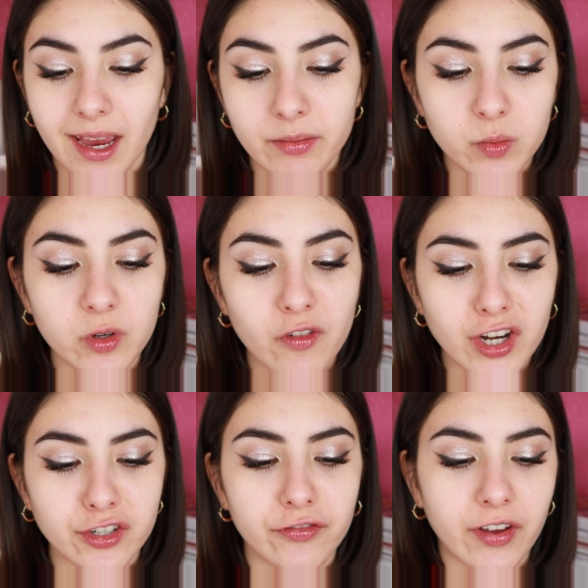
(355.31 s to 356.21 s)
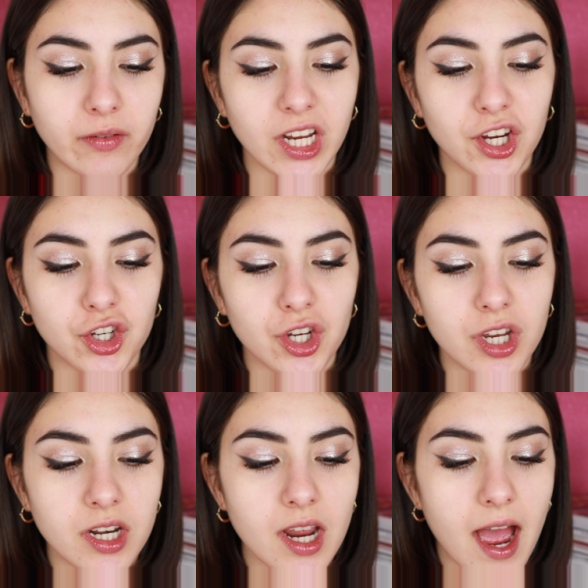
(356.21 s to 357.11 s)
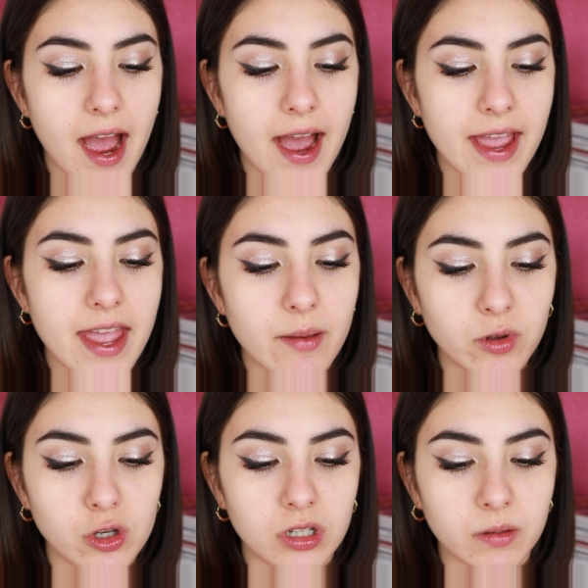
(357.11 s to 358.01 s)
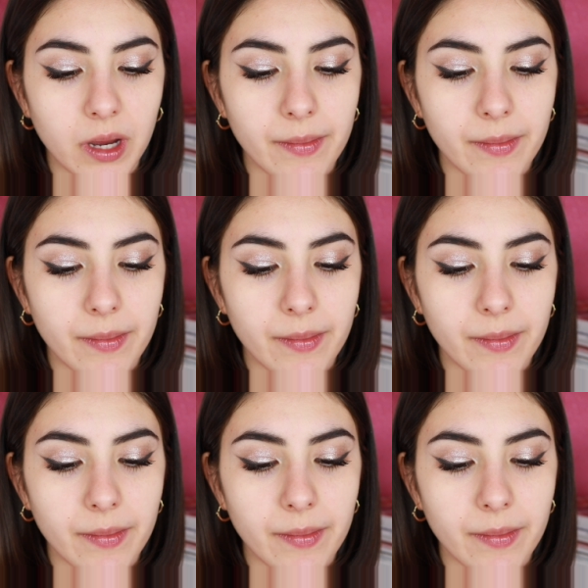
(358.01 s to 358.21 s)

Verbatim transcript: time to move on to foundation. I am using my